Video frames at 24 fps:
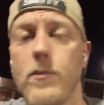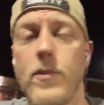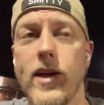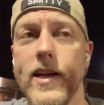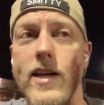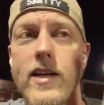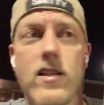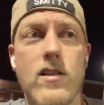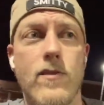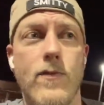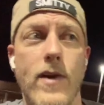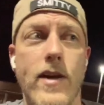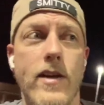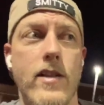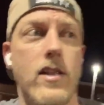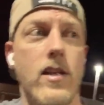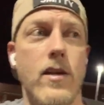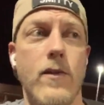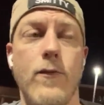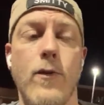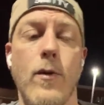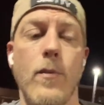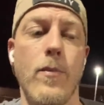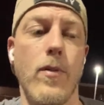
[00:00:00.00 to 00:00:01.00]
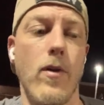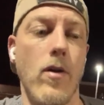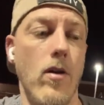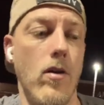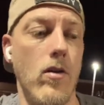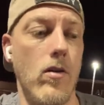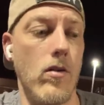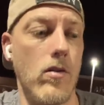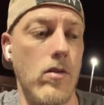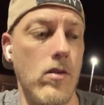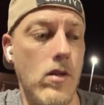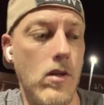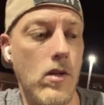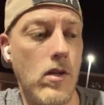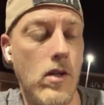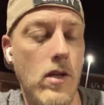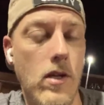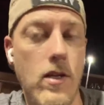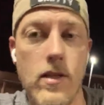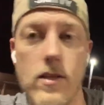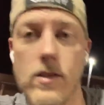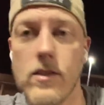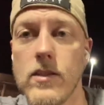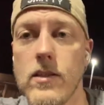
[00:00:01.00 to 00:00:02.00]
Biggest fantasy football
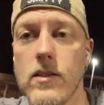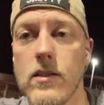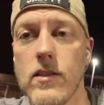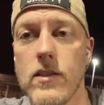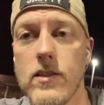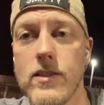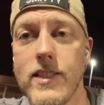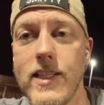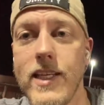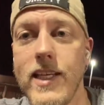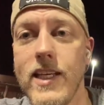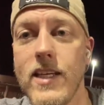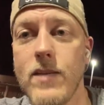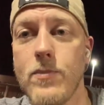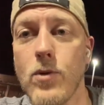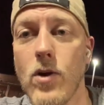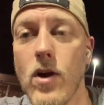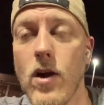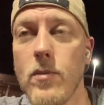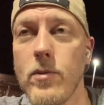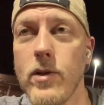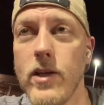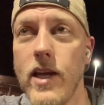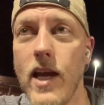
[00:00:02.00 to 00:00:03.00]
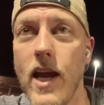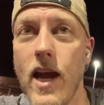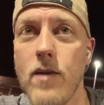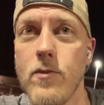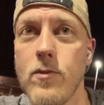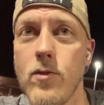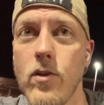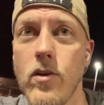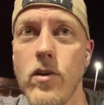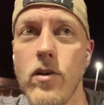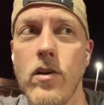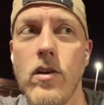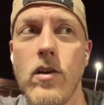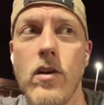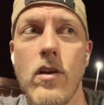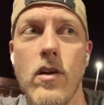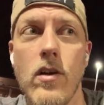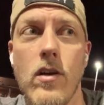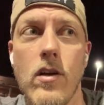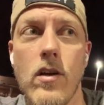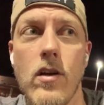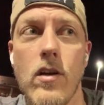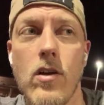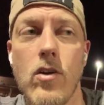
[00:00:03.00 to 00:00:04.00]
league probably ever
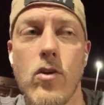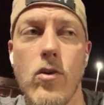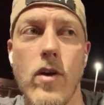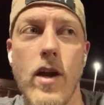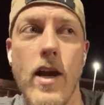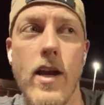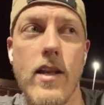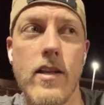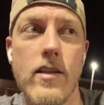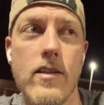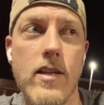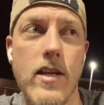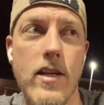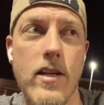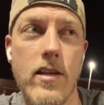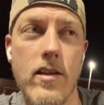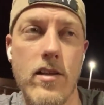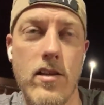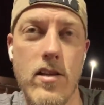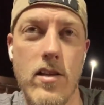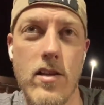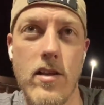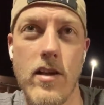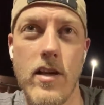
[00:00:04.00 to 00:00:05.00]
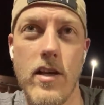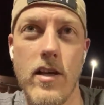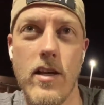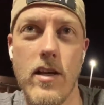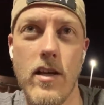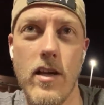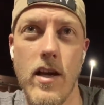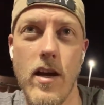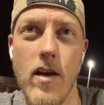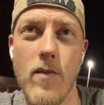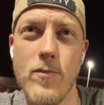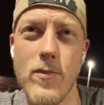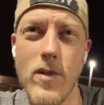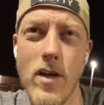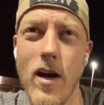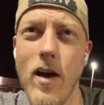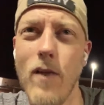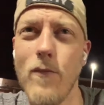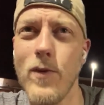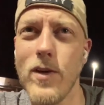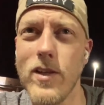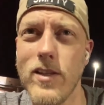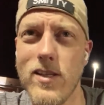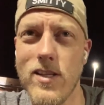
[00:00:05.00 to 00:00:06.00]
created, that is
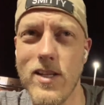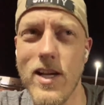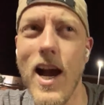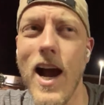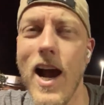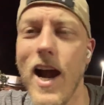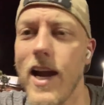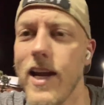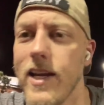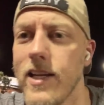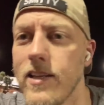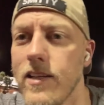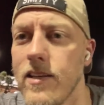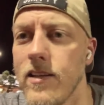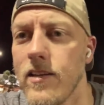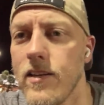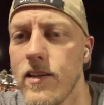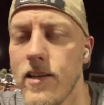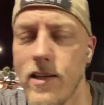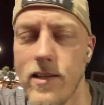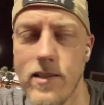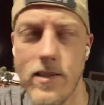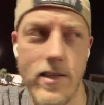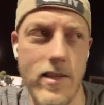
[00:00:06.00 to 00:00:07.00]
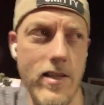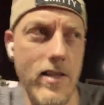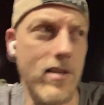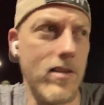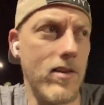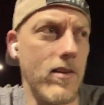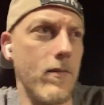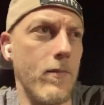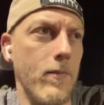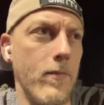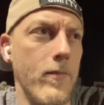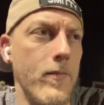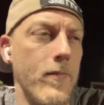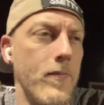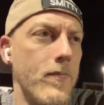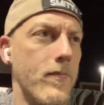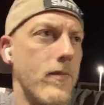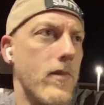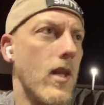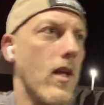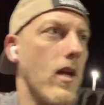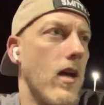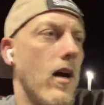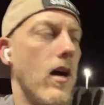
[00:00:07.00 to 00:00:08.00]
of its kind, at least.
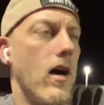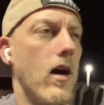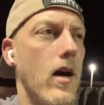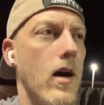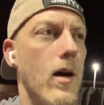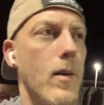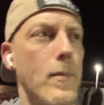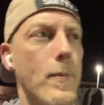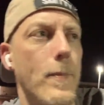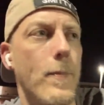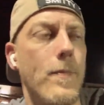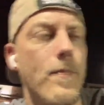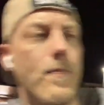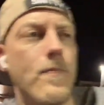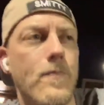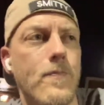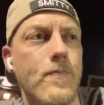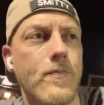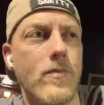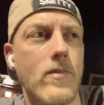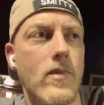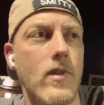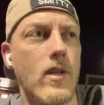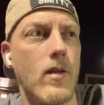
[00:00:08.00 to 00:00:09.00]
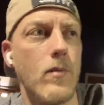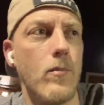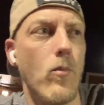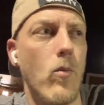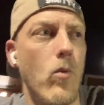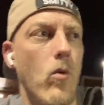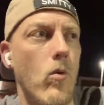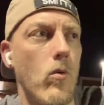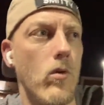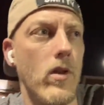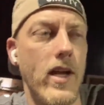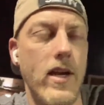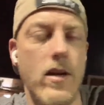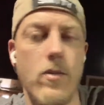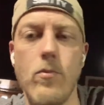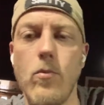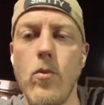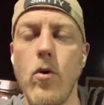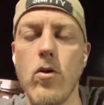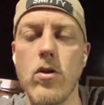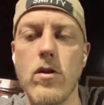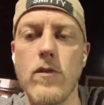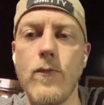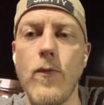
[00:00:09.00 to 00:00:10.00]
More like
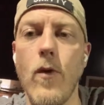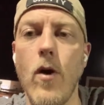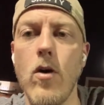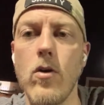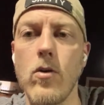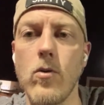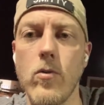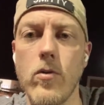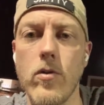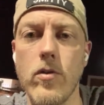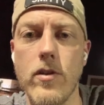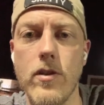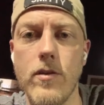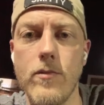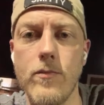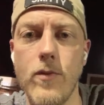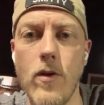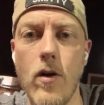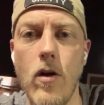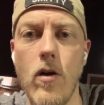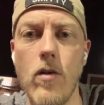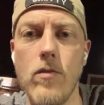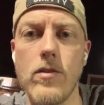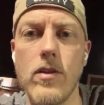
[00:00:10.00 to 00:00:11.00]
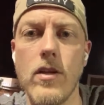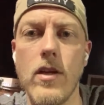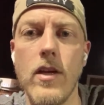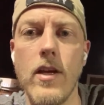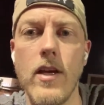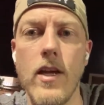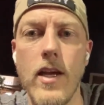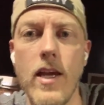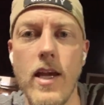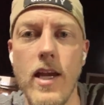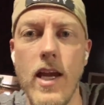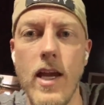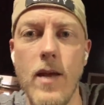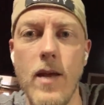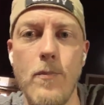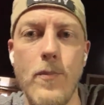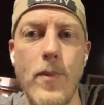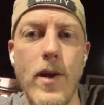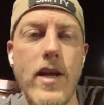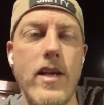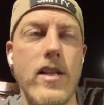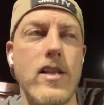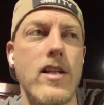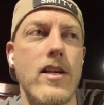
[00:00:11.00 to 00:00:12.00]
most followers involved.
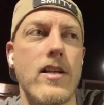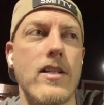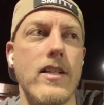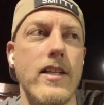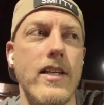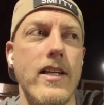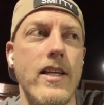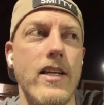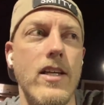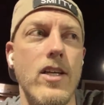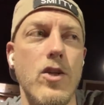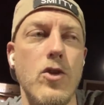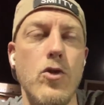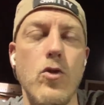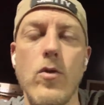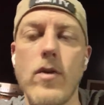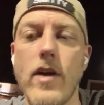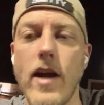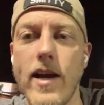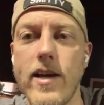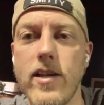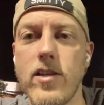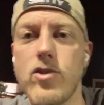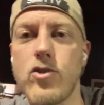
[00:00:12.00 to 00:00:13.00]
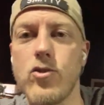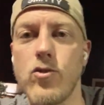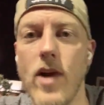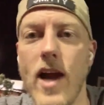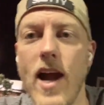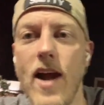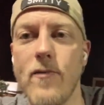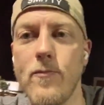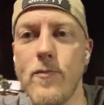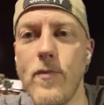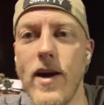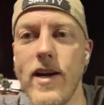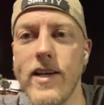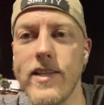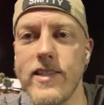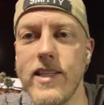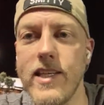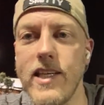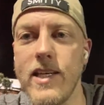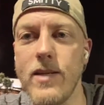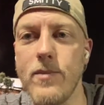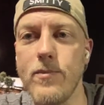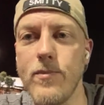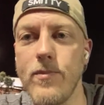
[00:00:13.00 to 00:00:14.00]
And basically, you guys draft my
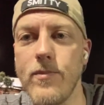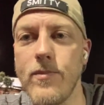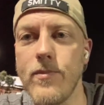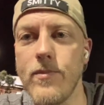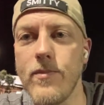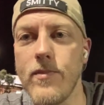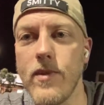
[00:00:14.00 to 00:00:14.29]
team.